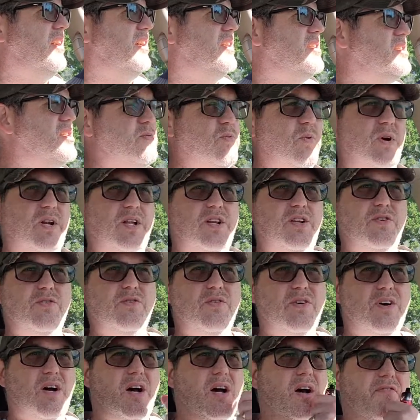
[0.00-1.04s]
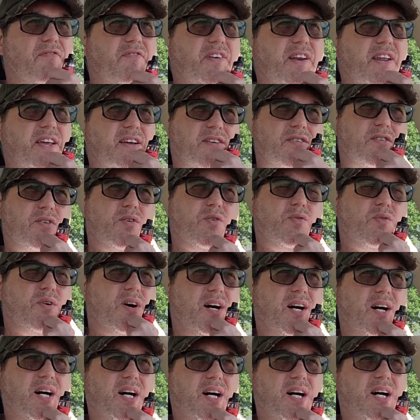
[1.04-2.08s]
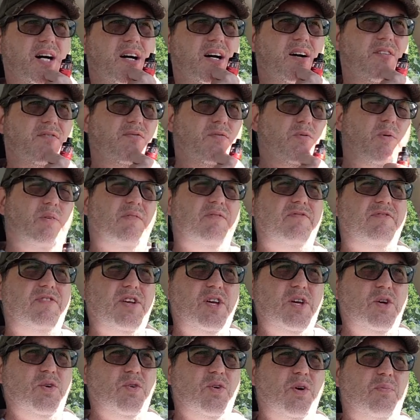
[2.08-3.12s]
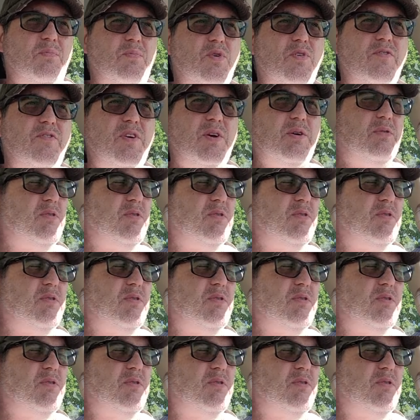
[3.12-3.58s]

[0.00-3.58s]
Just want to do a, a video uh, of a review, a movie